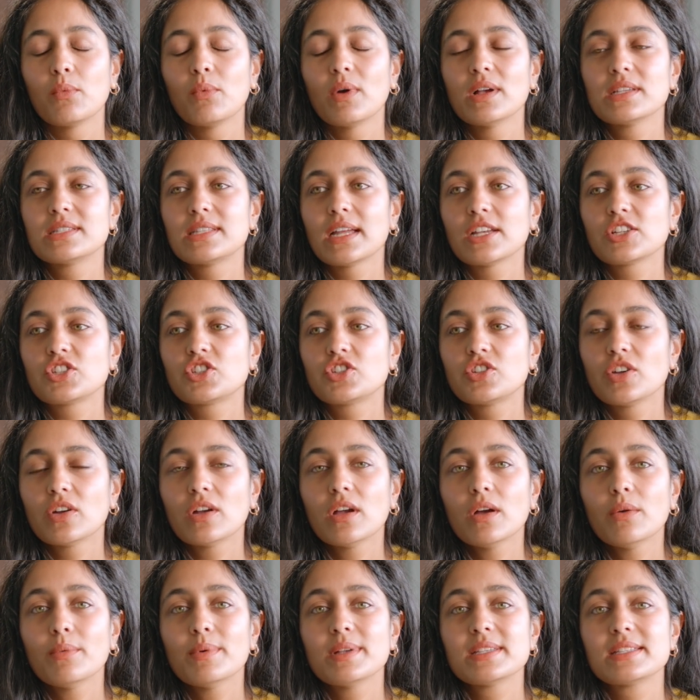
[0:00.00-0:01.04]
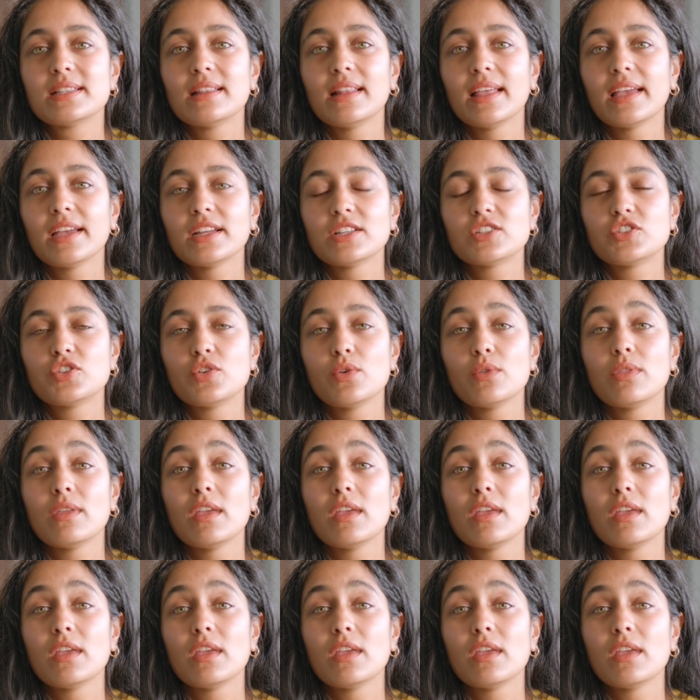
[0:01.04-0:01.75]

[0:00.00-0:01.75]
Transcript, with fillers: was that sugar was linked to